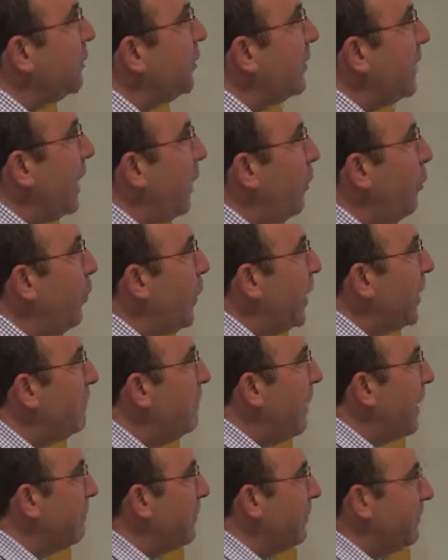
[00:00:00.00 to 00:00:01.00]
that are weak
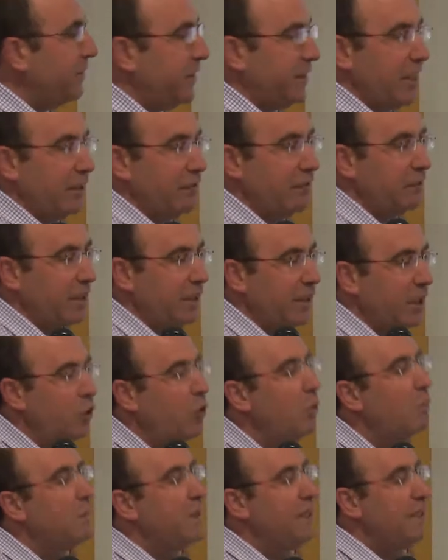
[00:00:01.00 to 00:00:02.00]
by themselves, but the
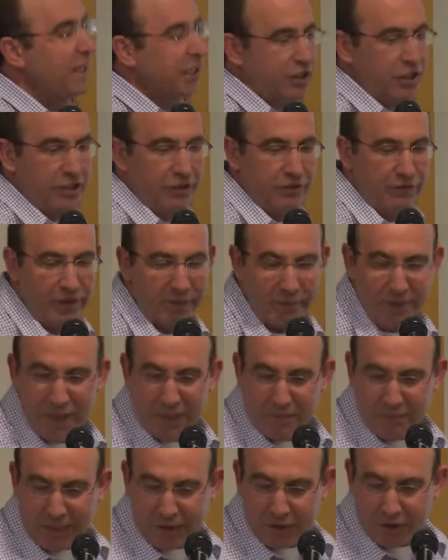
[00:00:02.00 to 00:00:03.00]
combination of them
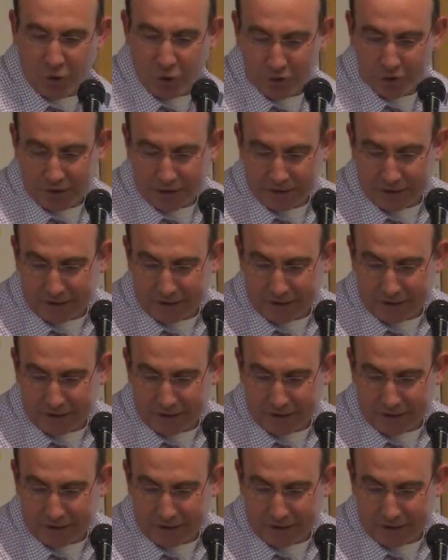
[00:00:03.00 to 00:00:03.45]
makes ordered